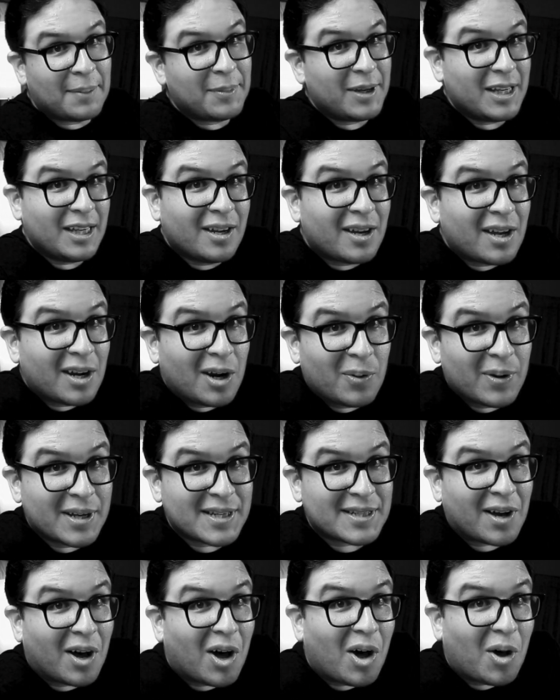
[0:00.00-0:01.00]
I mean, you can
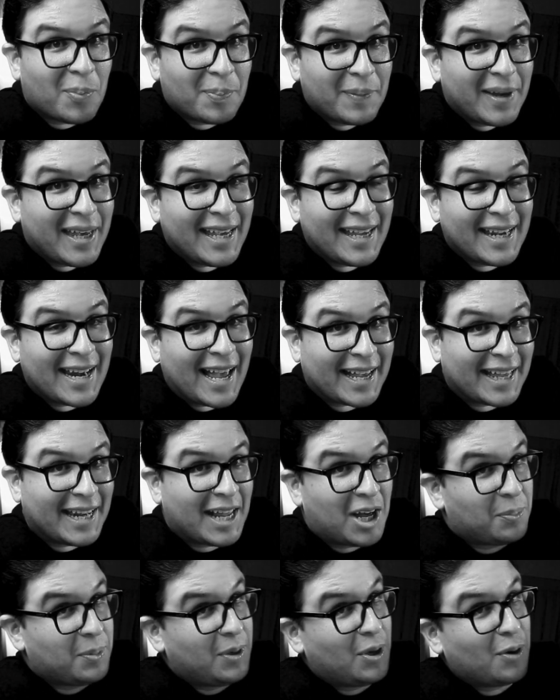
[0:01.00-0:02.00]
always call me and I can
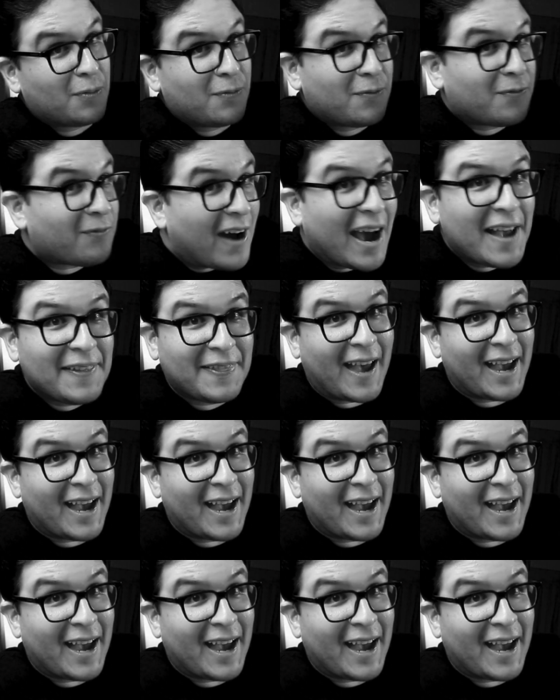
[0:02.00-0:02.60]
help you find